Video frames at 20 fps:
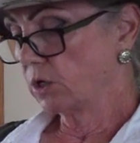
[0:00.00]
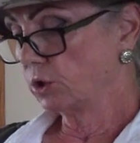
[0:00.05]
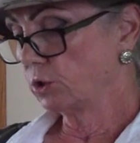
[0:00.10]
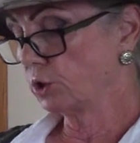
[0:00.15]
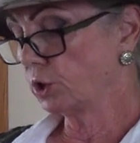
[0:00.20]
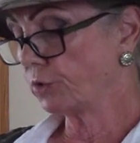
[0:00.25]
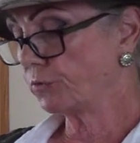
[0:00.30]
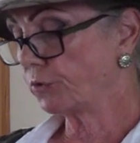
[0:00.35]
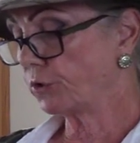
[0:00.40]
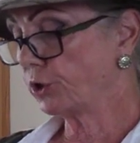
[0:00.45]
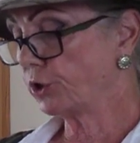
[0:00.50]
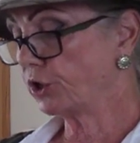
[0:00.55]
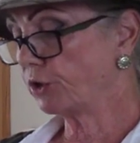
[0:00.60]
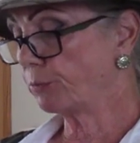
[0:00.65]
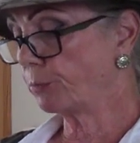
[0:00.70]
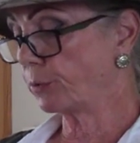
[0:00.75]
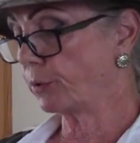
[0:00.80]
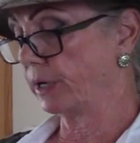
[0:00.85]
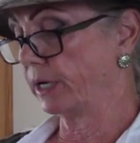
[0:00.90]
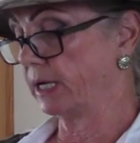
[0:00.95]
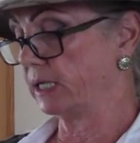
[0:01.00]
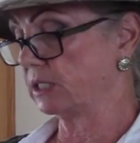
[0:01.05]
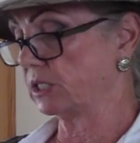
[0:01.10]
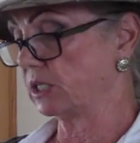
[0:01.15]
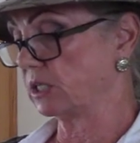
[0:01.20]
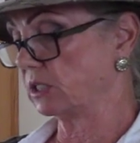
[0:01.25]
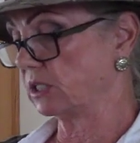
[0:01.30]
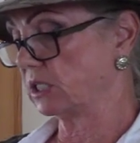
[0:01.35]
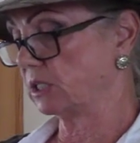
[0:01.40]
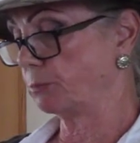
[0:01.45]
Look for hoof prints,
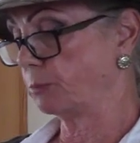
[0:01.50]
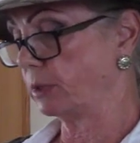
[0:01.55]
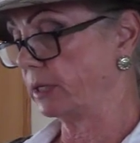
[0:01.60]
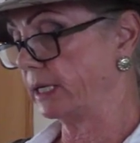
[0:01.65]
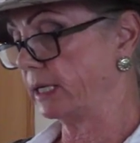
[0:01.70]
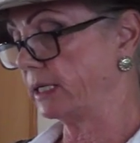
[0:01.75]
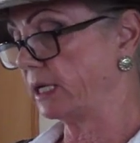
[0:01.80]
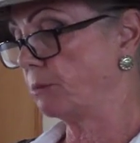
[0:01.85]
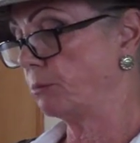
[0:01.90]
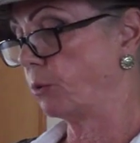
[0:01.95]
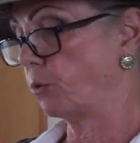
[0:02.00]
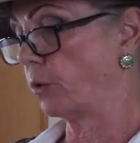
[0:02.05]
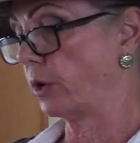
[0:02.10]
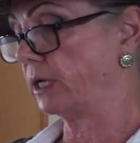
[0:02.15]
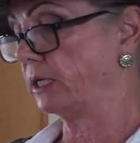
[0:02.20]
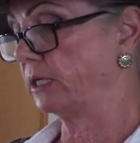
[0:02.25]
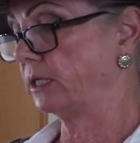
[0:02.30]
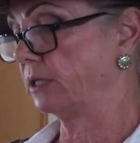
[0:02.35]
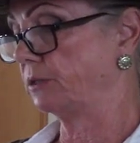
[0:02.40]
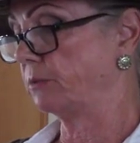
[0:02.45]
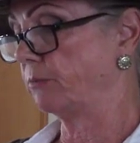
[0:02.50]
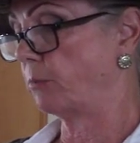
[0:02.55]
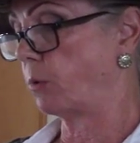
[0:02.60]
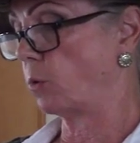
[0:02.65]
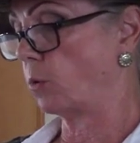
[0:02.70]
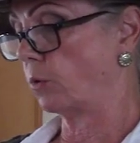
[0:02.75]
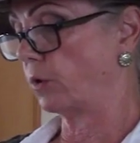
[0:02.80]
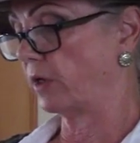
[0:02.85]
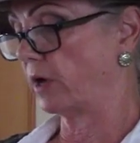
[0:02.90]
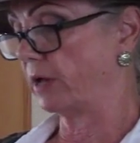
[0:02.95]
split and pointed at the,
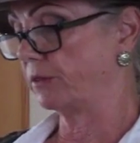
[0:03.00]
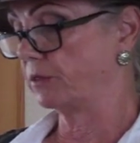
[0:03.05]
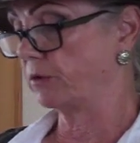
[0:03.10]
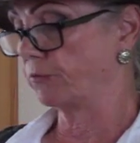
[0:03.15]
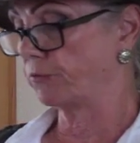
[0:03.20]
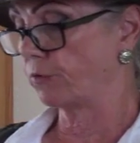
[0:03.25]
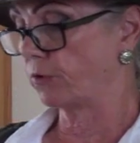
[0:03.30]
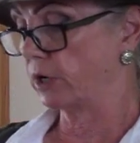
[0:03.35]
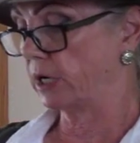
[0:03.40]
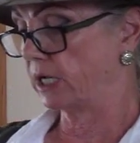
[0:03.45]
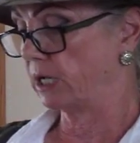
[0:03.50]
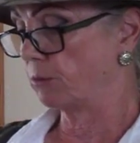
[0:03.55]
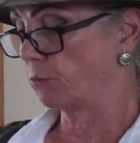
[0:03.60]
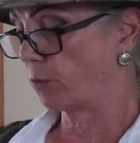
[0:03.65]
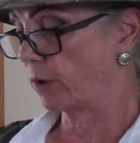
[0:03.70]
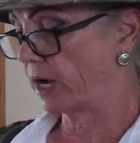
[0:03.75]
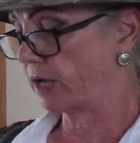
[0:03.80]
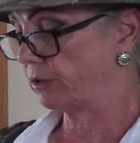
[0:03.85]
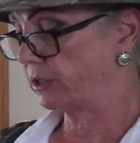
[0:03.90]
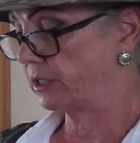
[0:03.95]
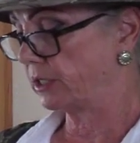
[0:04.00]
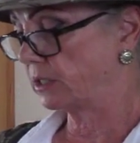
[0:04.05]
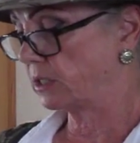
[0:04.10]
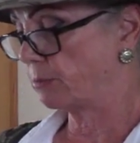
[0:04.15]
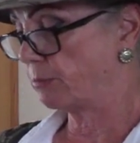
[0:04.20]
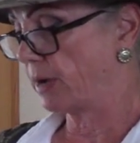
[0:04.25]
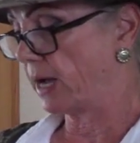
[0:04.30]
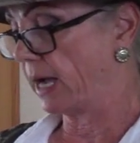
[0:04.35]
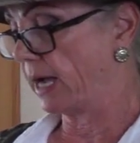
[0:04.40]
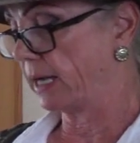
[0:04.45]
point, at the front and rounded at
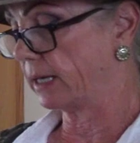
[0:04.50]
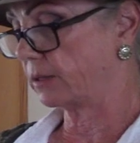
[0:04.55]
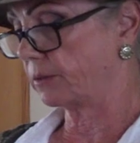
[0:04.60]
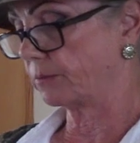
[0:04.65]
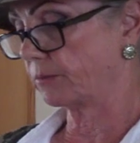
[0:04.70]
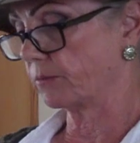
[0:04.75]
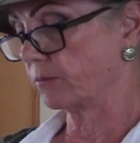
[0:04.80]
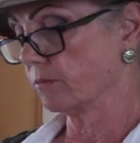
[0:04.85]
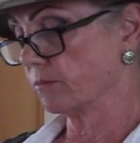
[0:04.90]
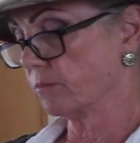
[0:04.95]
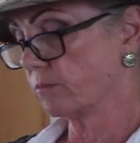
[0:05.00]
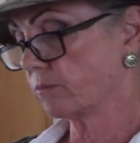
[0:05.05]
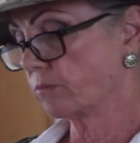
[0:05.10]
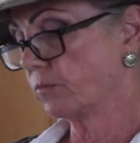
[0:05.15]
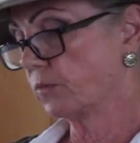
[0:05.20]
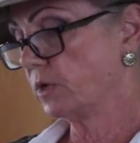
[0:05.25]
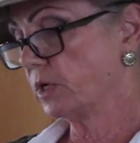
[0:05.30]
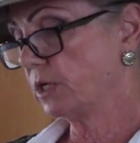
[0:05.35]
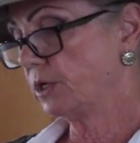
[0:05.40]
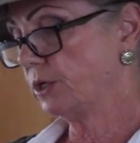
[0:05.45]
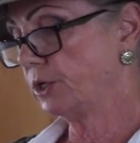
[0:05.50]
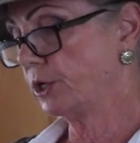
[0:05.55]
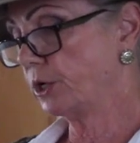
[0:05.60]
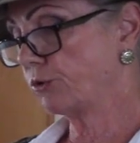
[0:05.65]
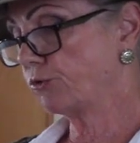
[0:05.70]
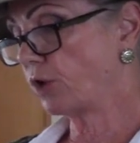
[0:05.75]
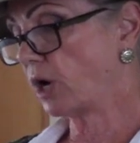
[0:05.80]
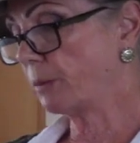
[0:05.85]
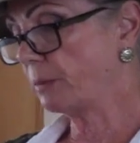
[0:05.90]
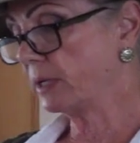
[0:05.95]
the back.
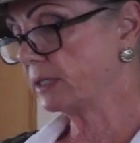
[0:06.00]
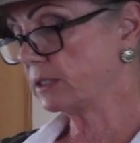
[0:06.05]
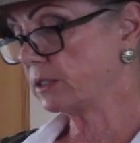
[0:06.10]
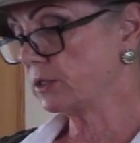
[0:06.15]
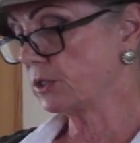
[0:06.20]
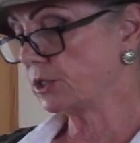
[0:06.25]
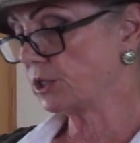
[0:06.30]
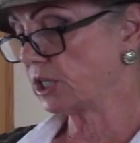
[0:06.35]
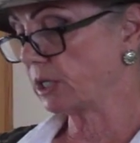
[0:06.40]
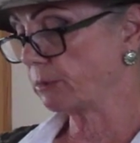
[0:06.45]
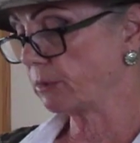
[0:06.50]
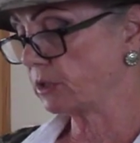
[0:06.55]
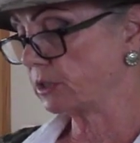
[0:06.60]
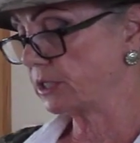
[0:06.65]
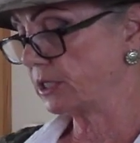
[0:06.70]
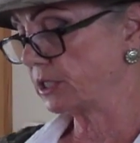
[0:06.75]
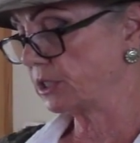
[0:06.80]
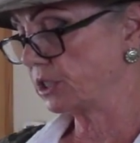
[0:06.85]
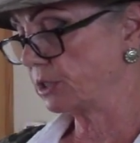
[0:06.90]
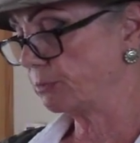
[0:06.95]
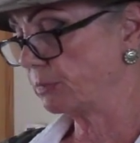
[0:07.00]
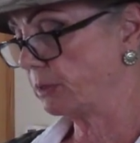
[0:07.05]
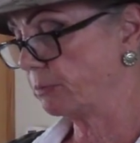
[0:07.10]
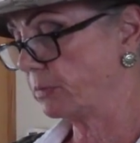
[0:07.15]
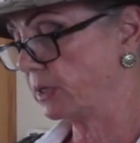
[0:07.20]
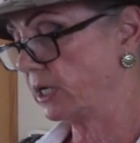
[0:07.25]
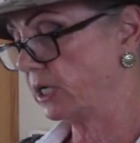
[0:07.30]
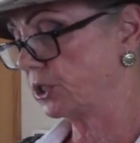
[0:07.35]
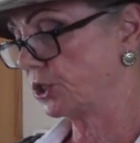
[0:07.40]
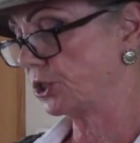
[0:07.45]
Deer droppings in the summer tend to be
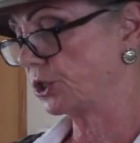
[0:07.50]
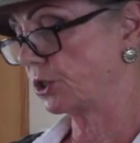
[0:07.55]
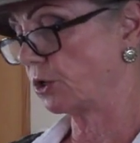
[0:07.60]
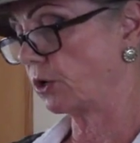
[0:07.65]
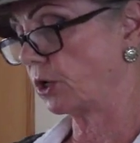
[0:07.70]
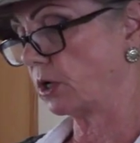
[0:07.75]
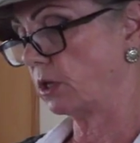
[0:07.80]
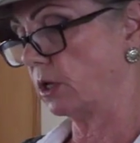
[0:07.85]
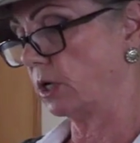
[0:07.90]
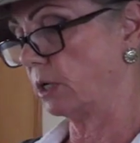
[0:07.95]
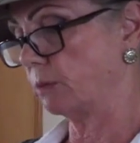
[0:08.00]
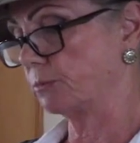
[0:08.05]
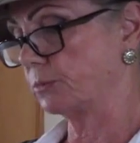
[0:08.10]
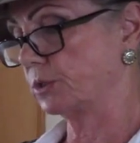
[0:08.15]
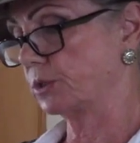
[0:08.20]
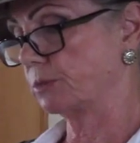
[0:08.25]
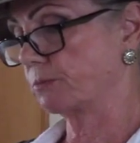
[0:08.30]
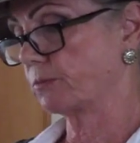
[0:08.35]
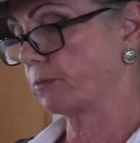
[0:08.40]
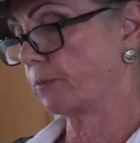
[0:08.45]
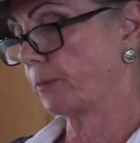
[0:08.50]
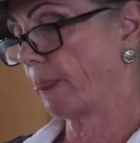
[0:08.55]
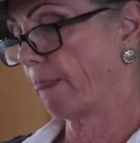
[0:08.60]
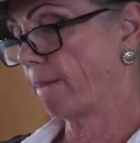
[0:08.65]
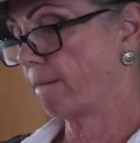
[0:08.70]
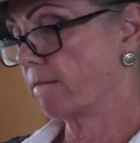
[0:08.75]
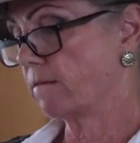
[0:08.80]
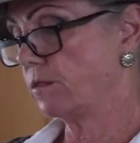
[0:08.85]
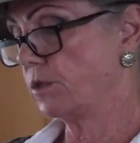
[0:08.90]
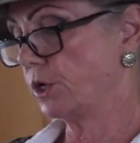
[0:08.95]
bunched or clumps.
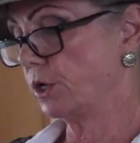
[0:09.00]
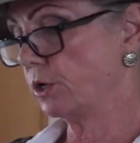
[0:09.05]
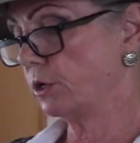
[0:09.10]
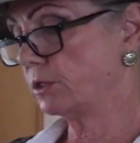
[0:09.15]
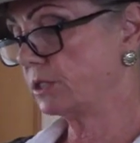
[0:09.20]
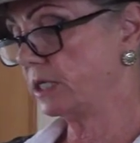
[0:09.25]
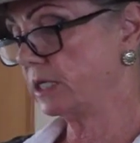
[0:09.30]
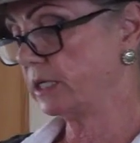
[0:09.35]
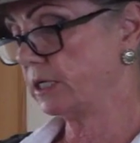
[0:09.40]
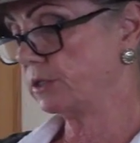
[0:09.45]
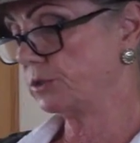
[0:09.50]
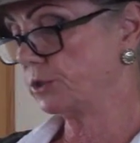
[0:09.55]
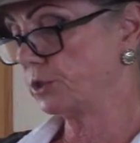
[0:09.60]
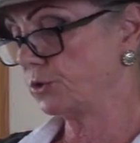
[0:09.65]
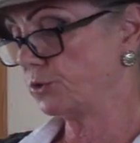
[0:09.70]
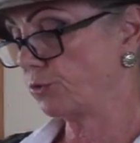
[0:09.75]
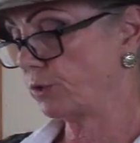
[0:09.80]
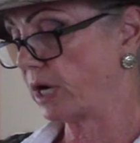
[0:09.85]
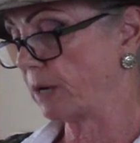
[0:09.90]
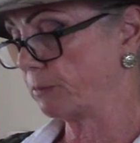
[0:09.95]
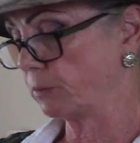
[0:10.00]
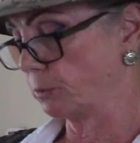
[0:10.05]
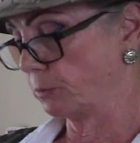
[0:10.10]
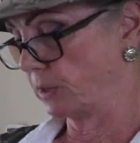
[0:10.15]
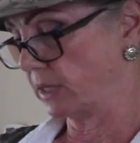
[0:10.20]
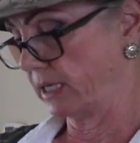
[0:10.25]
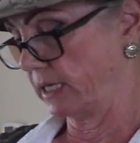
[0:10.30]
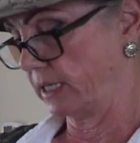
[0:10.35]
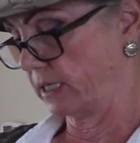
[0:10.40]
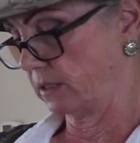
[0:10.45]
Deer tend to trample
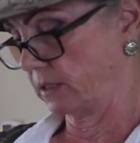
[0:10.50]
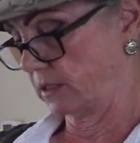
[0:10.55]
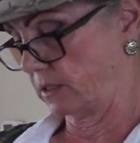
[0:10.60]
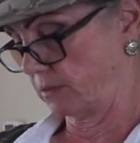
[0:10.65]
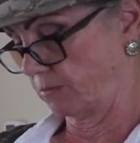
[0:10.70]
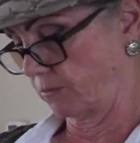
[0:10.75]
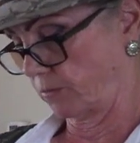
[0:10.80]
plants.